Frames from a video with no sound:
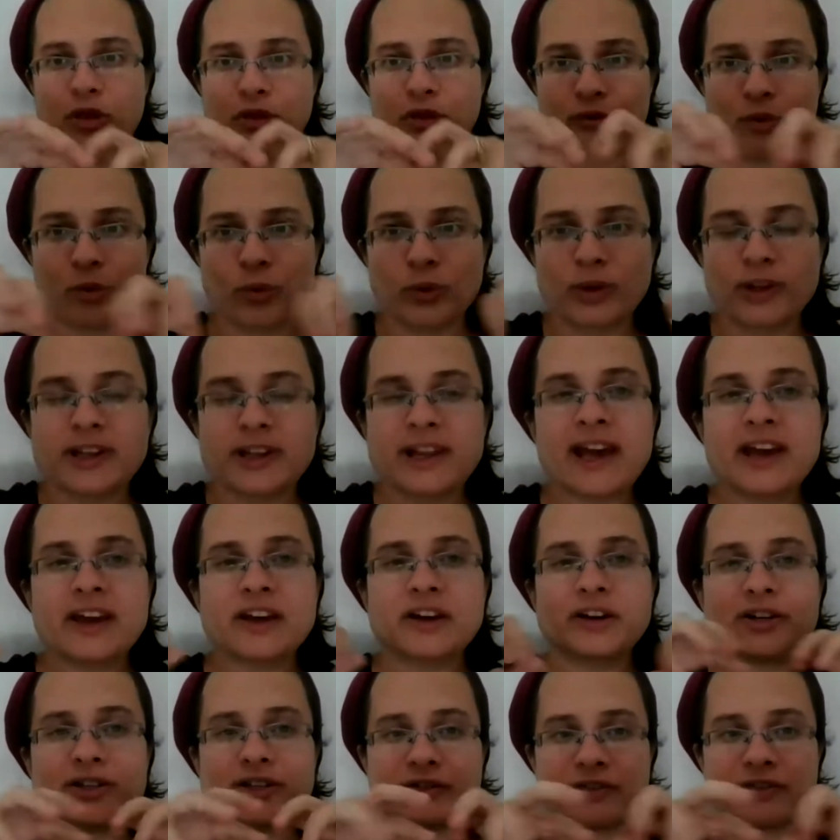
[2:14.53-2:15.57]
through
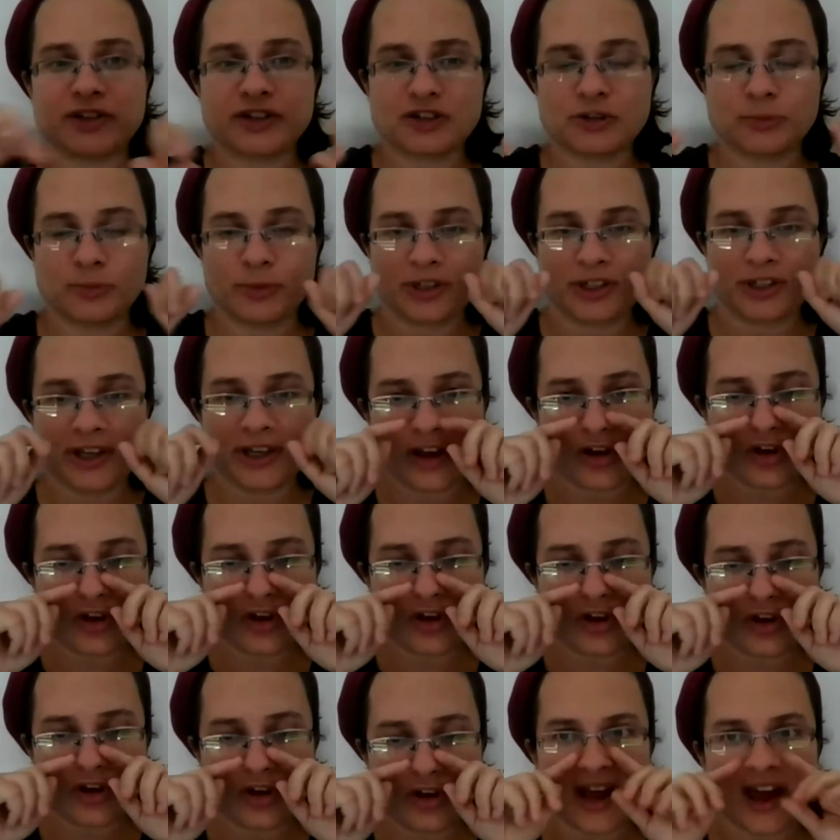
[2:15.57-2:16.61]
layers of
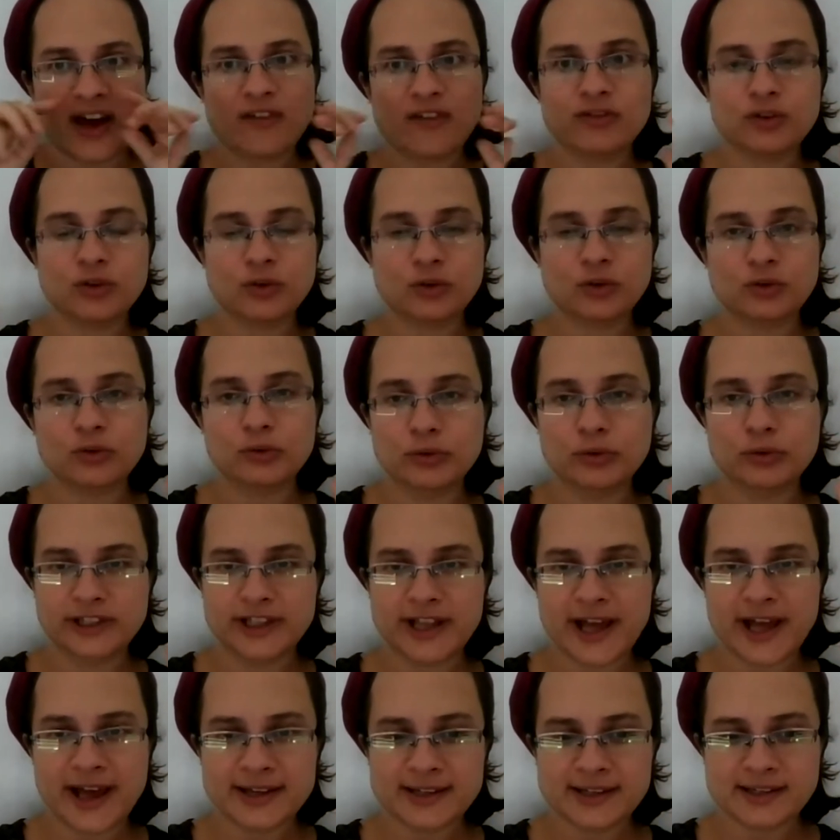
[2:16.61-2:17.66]
interpretations that have to do
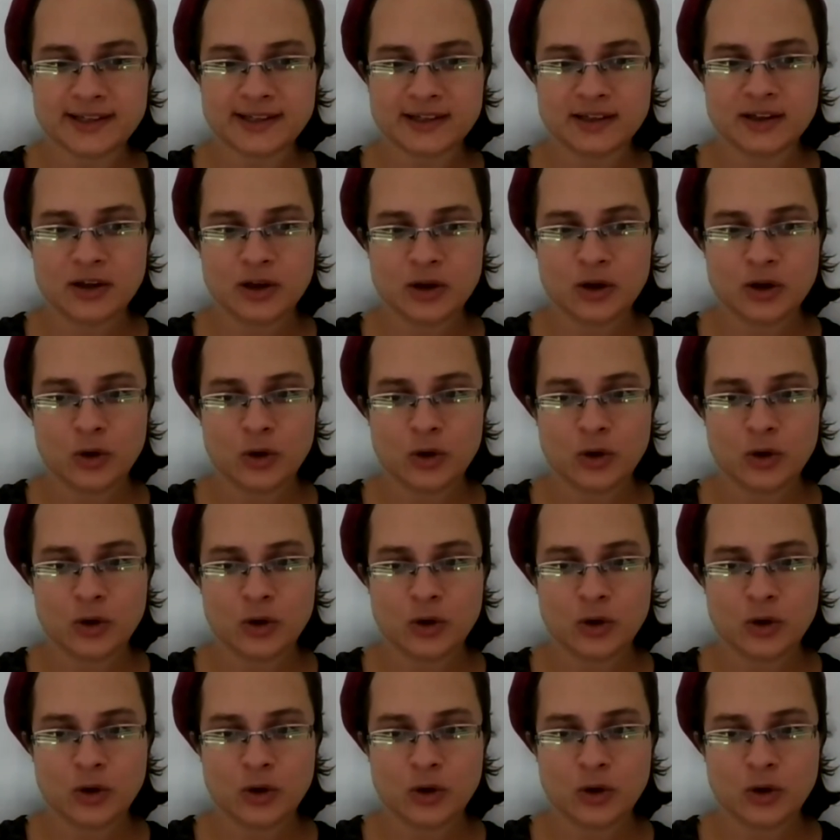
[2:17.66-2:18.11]
less